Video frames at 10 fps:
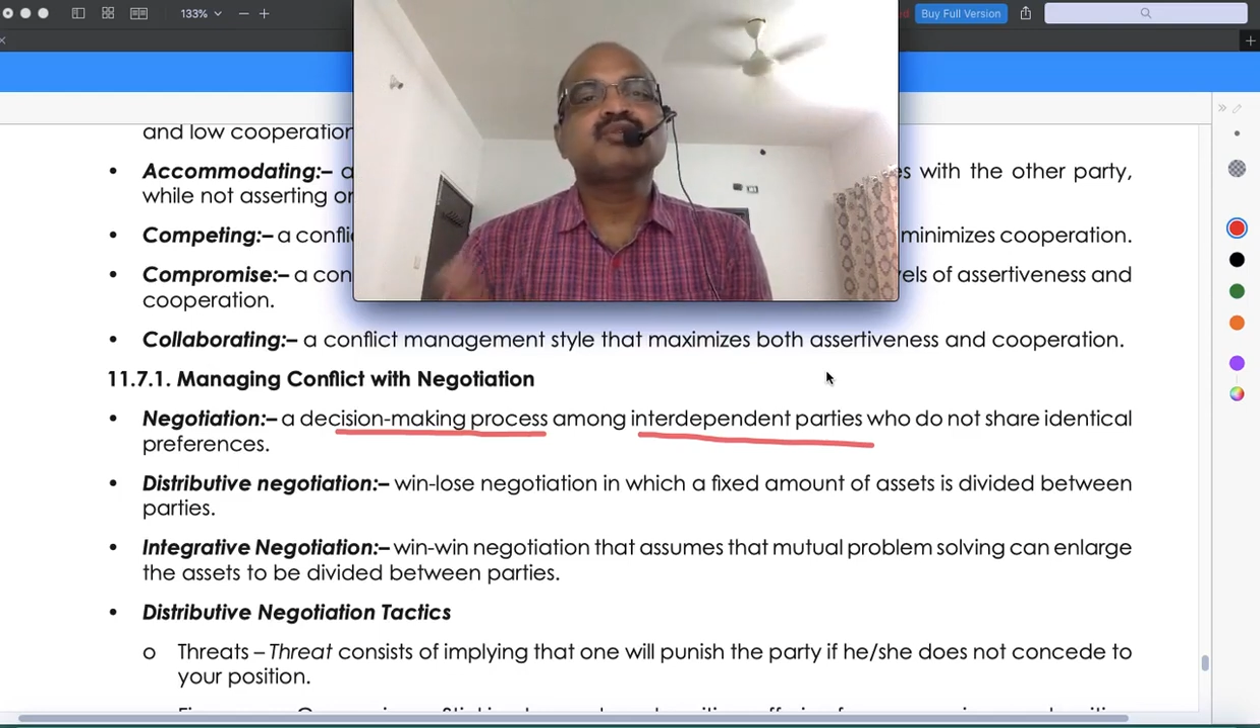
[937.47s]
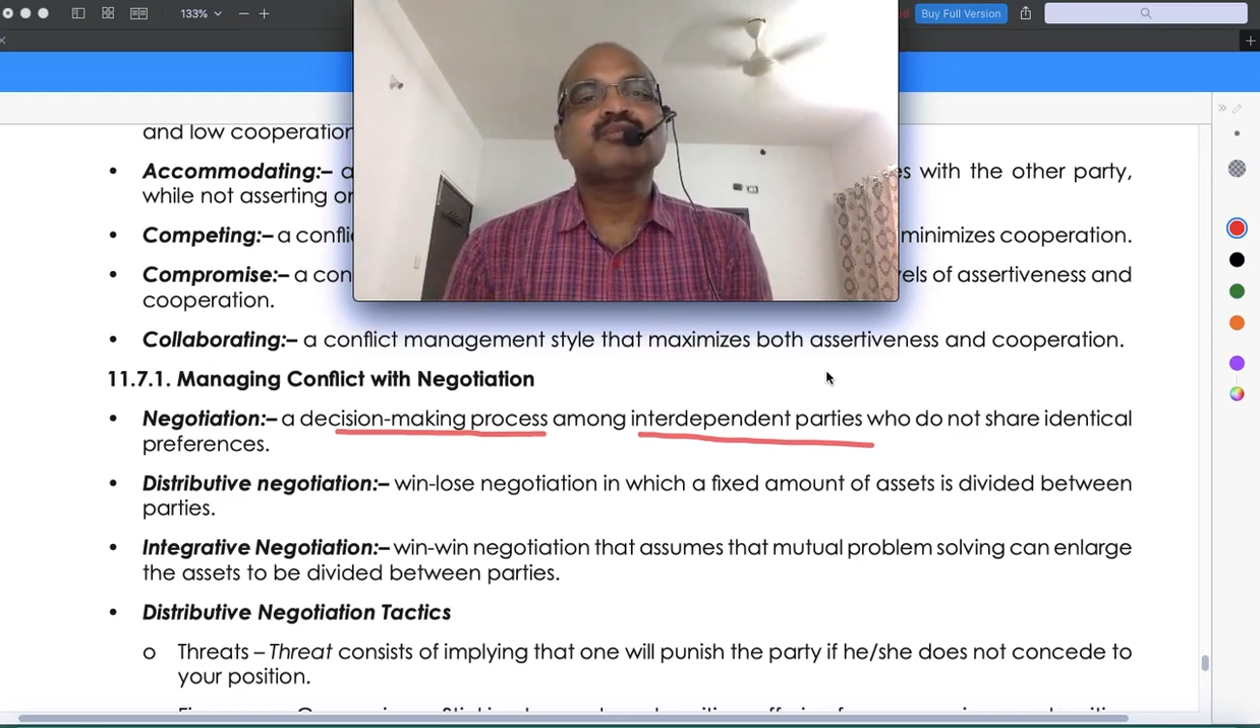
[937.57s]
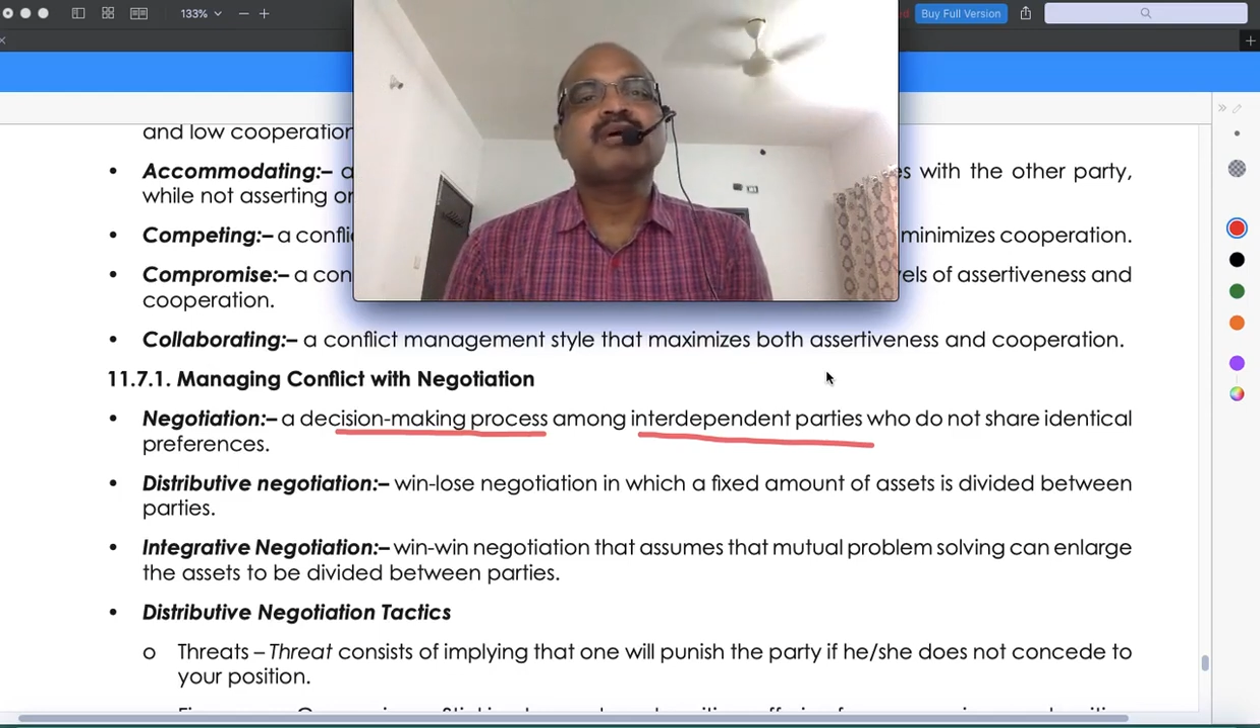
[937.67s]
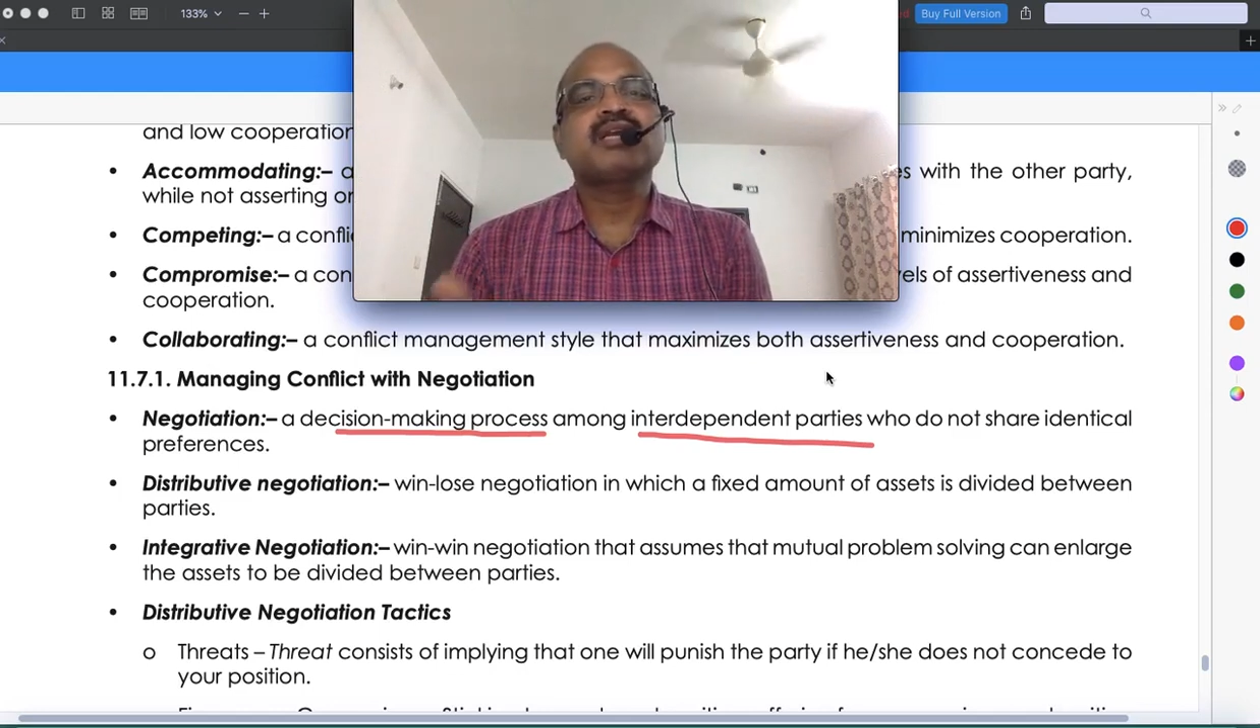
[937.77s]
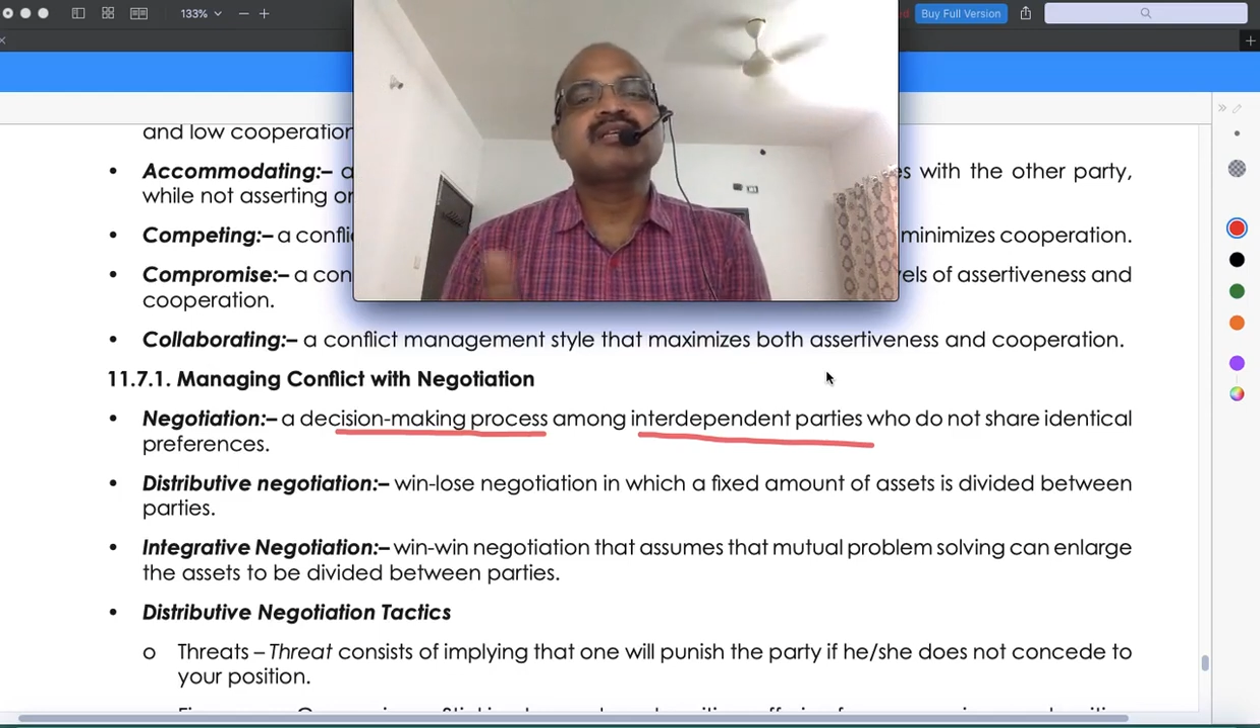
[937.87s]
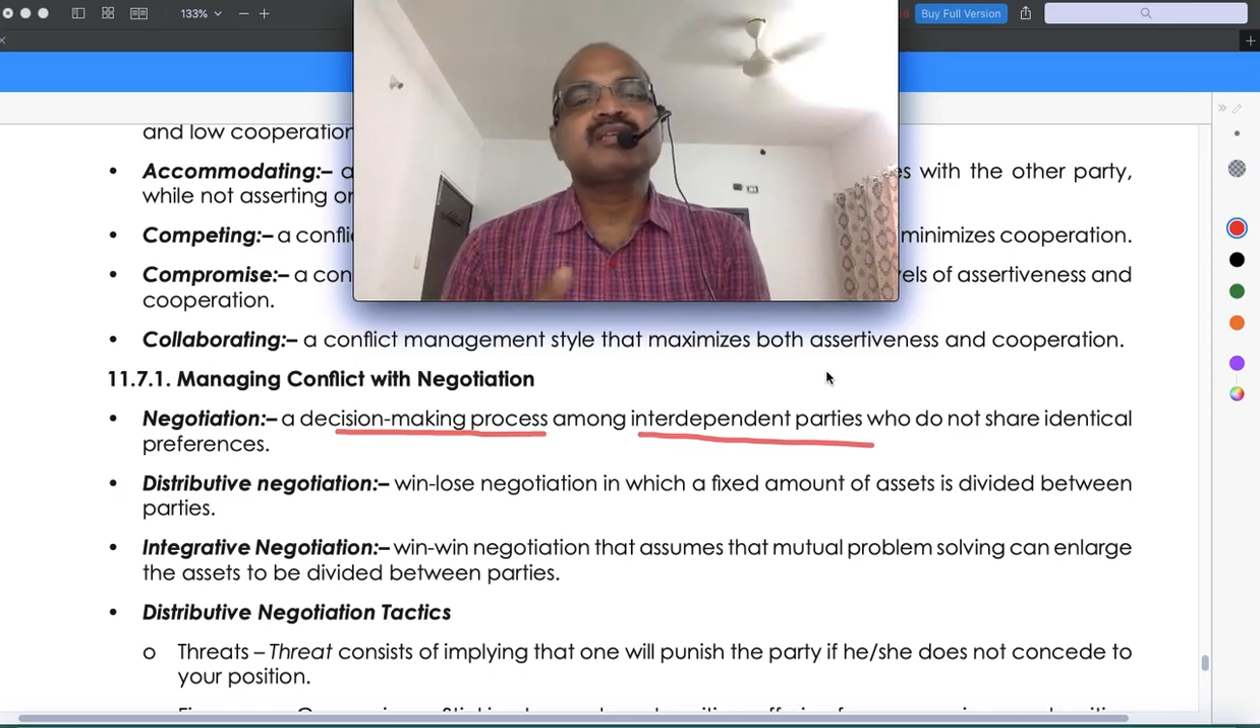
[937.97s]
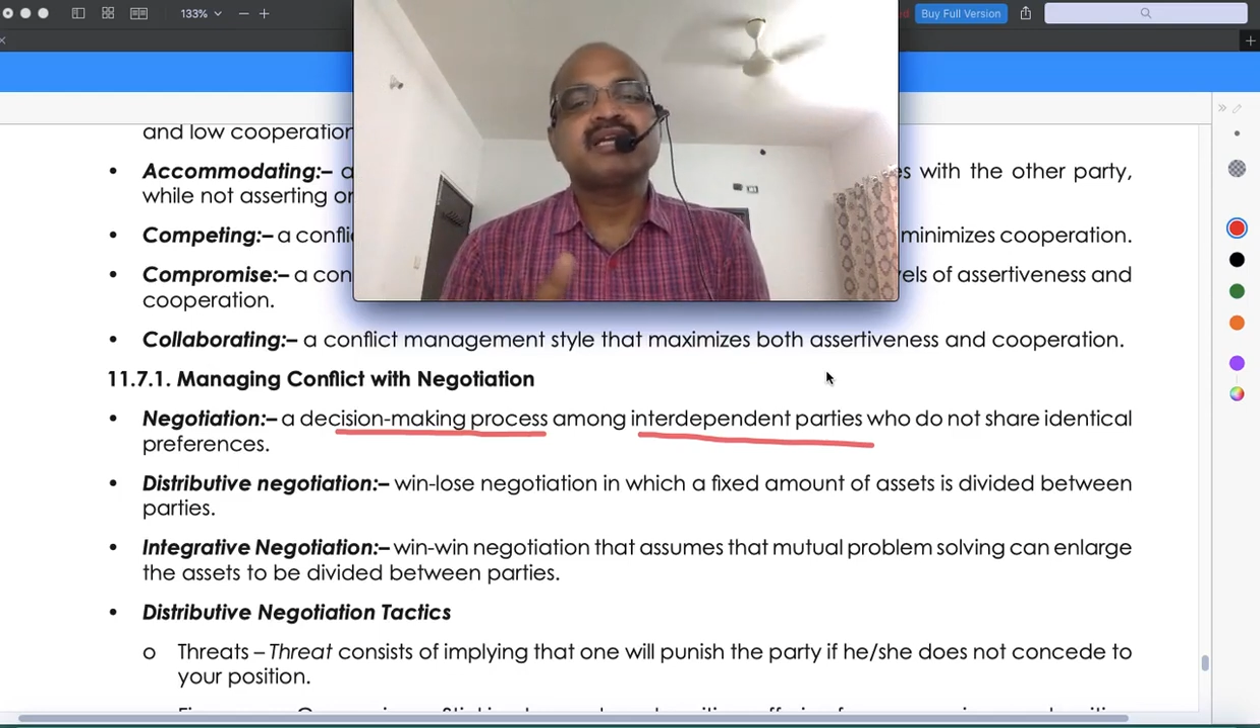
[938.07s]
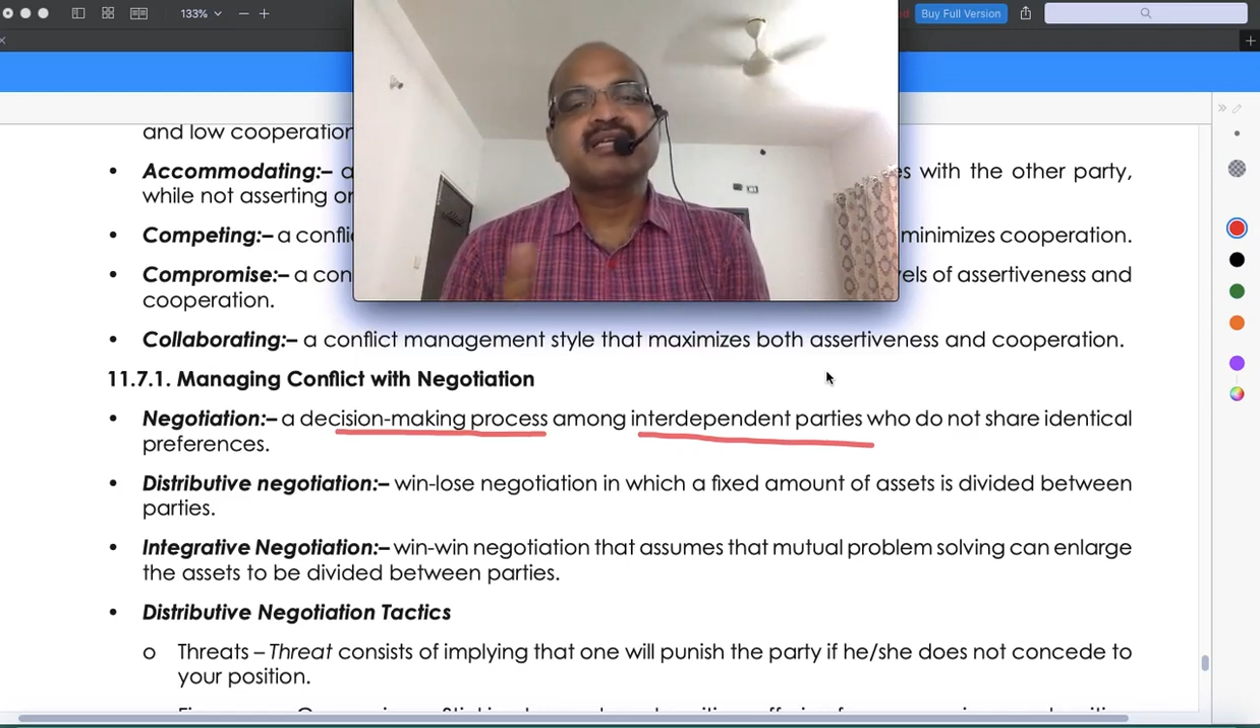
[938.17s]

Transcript: two parties are